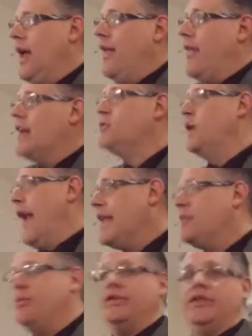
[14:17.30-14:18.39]
And that's what
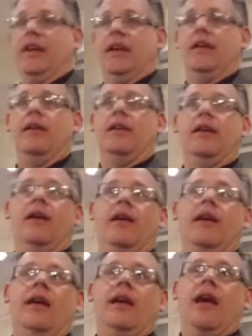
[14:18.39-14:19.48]
Antipas did.
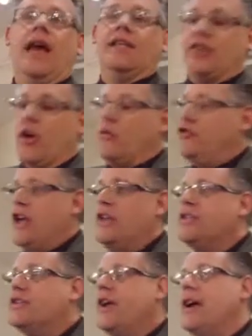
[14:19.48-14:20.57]
And so
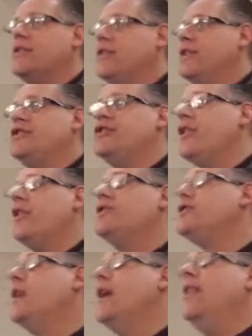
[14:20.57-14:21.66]
Jesus says of this
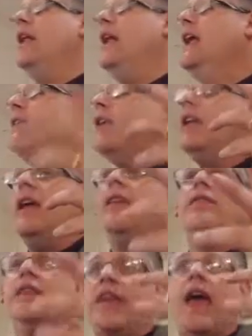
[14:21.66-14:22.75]
church, that even
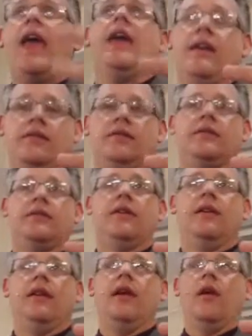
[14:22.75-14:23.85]
in the days
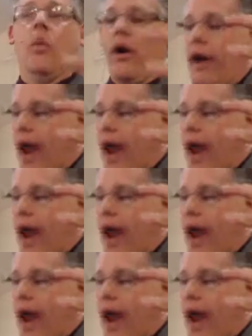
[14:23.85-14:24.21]
where